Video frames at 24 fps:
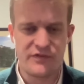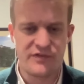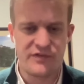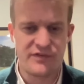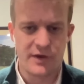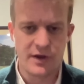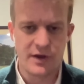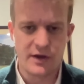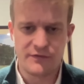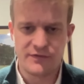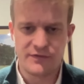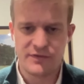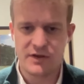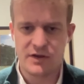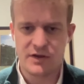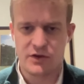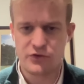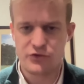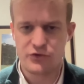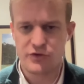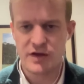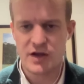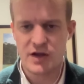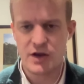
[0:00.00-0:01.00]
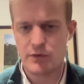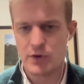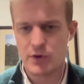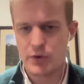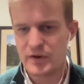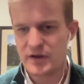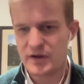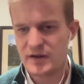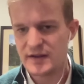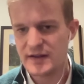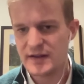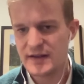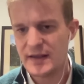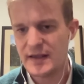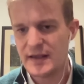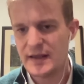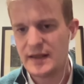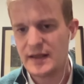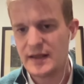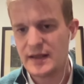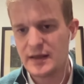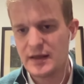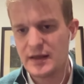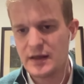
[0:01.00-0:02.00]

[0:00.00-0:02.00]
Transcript: served the country heroically.